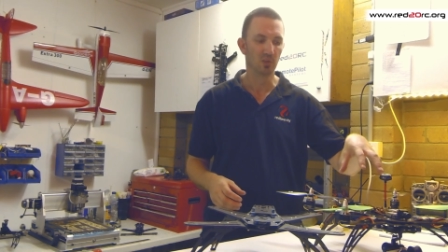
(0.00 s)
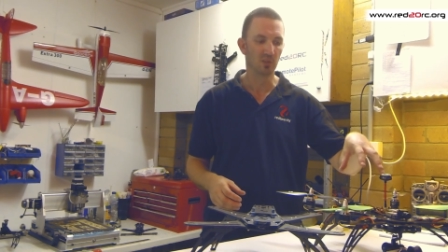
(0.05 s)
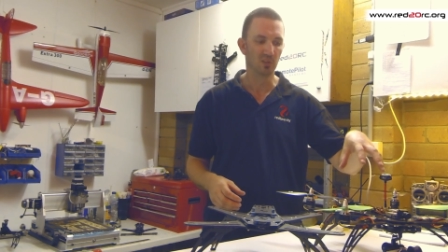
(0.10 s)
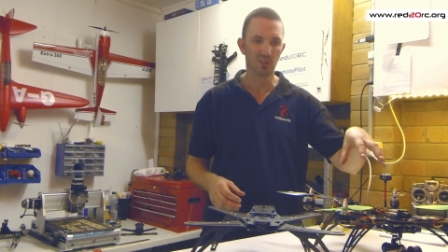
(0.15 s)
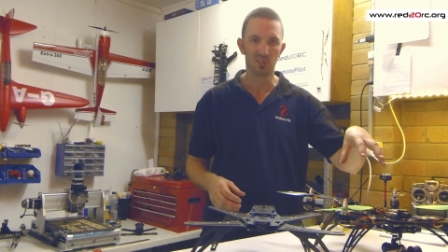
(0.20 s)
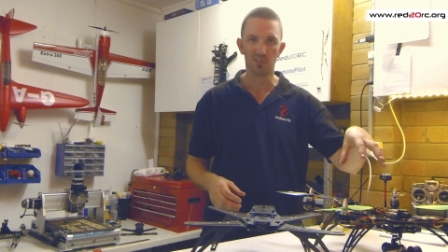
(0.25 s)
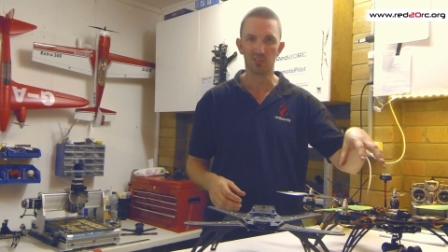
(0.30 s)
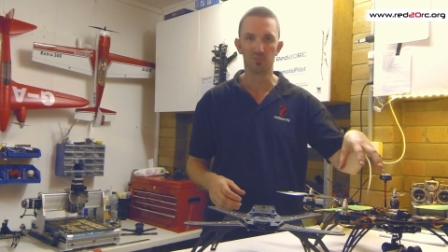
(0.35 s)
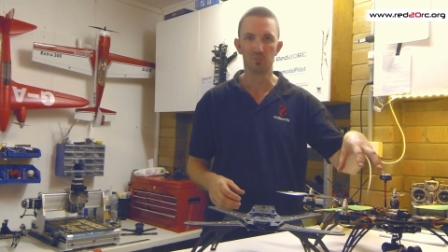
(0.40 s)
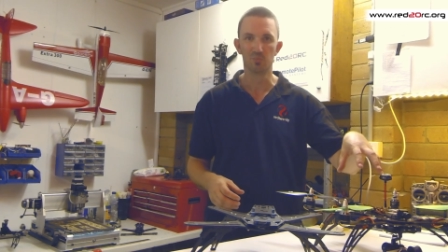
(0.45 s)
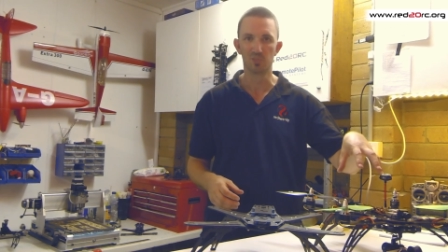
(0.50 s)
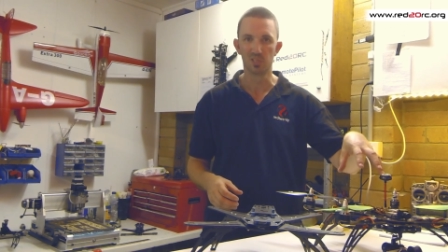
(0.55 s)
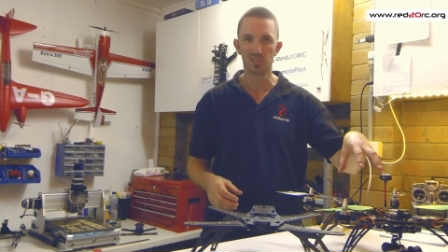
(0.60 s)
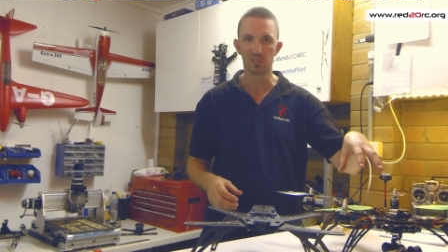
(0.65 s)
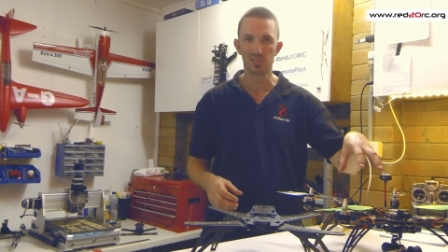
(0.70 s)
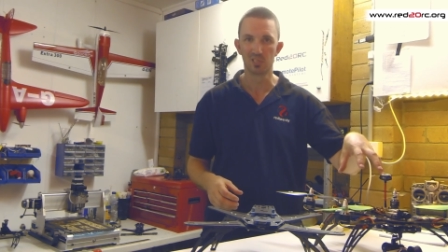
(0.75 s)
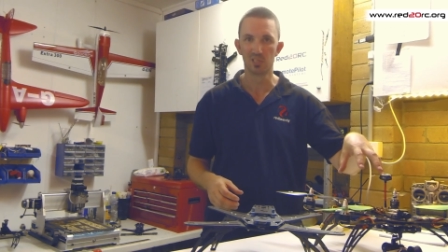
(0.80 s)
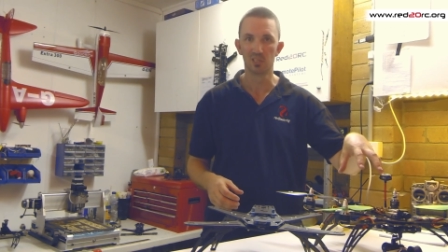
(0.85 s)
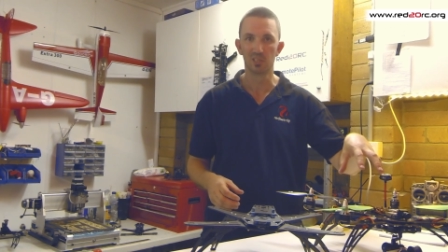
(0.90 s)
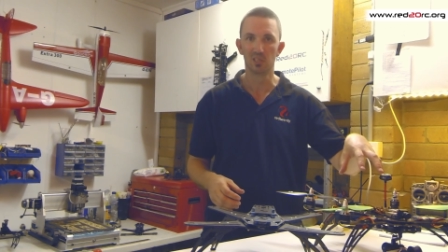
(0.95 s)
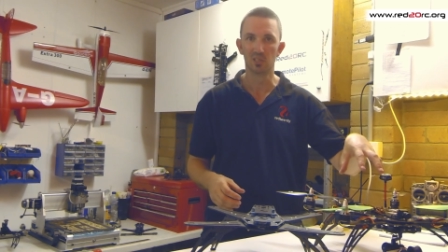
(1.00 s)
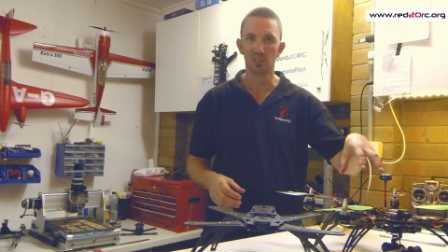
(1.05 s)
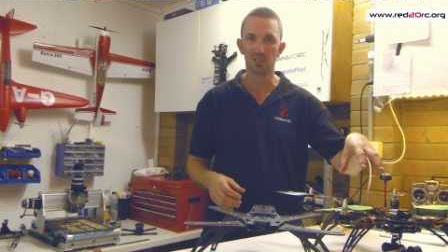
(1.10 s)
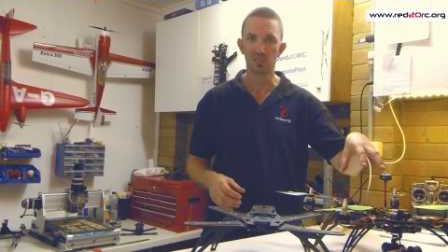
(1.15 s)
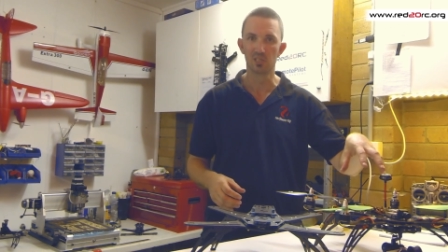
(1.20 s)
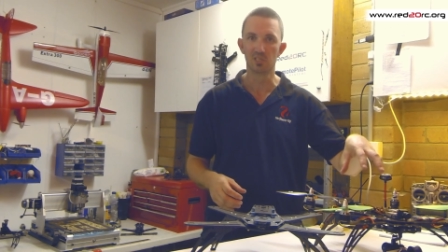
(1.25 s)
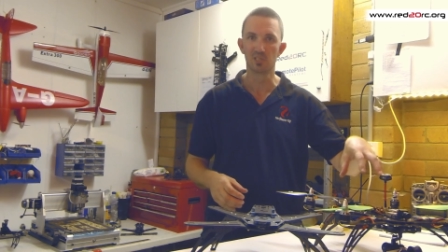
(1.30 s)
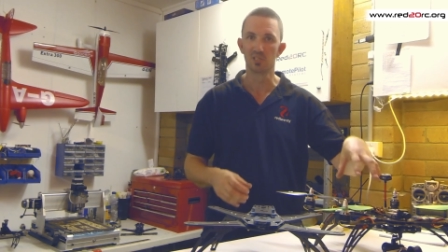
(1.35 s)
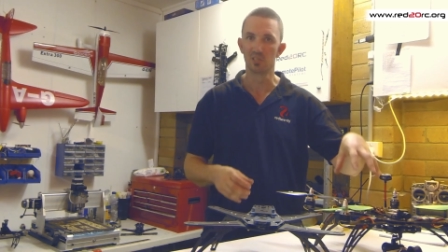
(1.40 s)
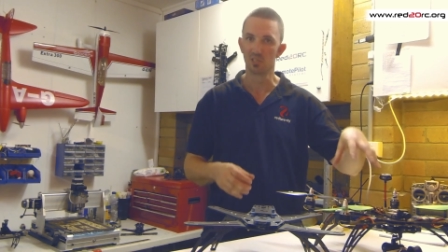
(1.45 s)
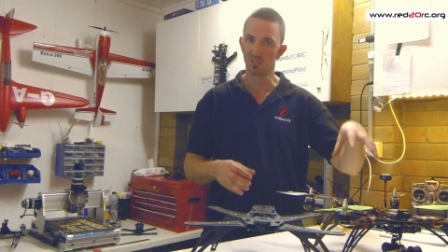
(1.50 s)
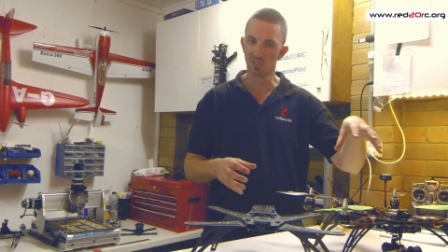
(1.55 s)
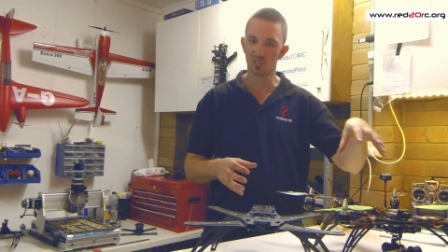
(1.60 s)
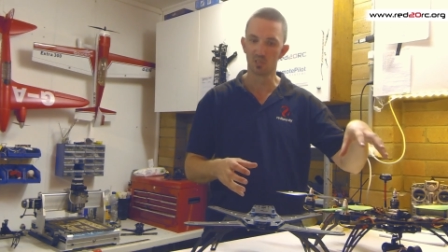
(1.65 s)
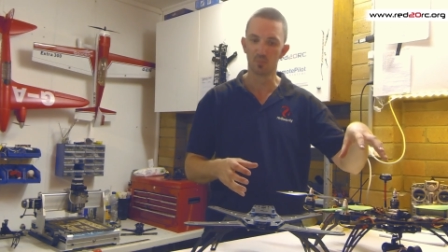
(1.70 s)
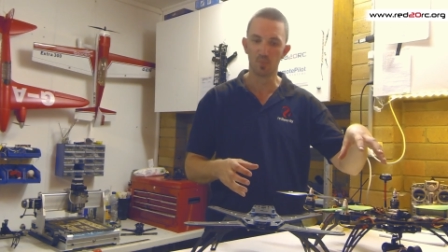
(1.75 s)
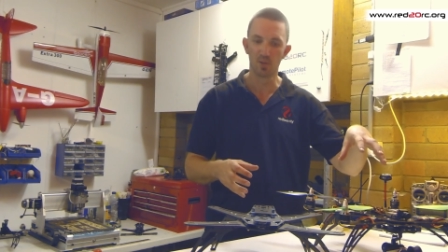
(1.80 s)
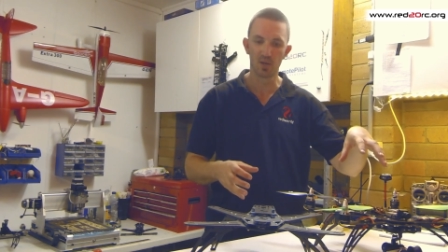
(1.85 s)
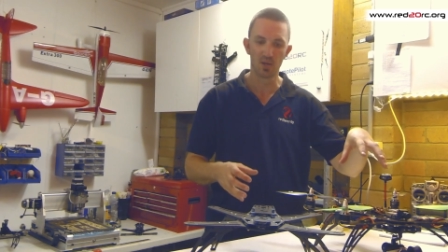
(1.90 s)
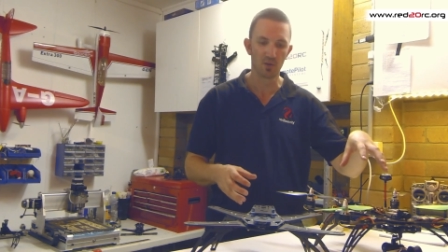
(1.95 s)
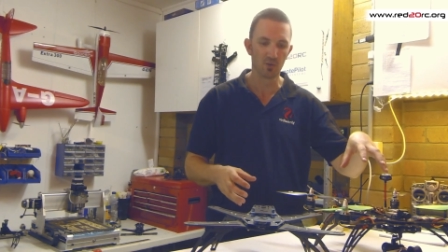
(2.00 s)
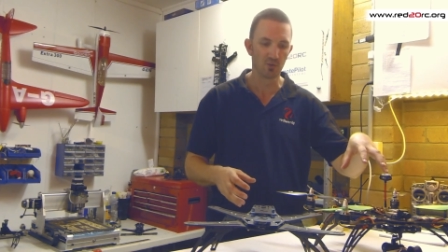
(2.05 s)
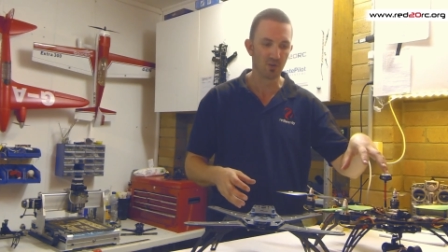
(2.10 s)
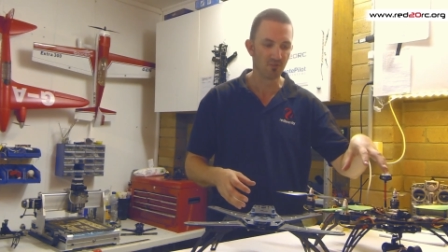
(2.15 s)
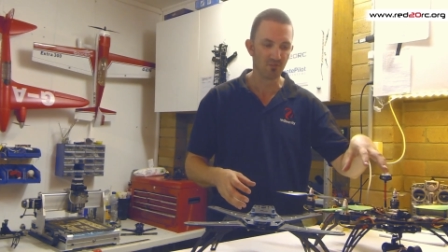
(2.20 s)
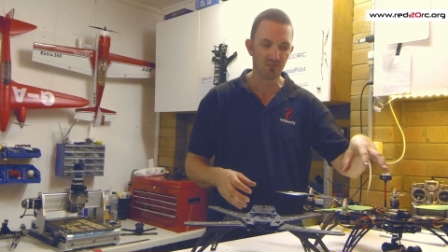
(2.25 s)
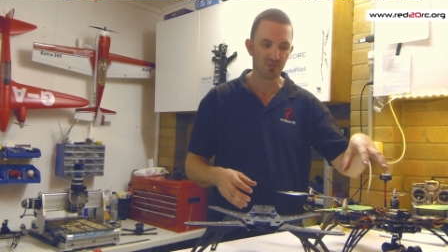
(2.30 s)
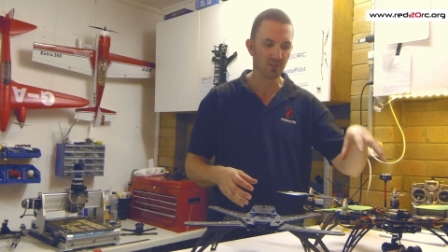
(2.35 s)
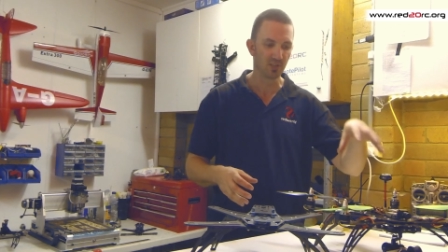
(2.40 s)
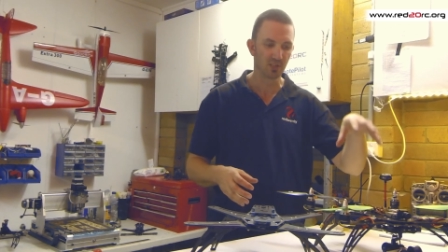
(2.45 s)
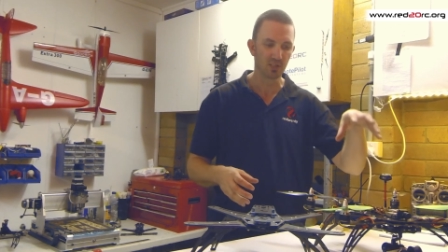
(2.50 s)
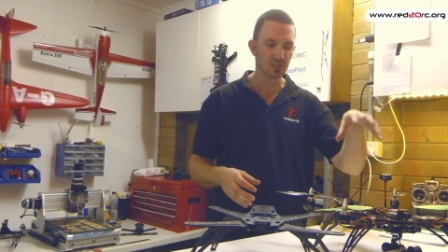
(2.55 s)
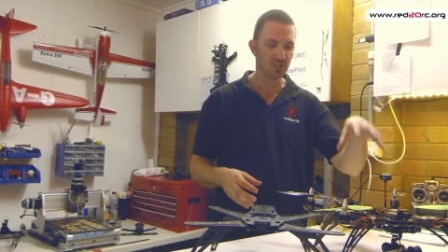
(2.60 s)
and then some JST leads to, to power everything.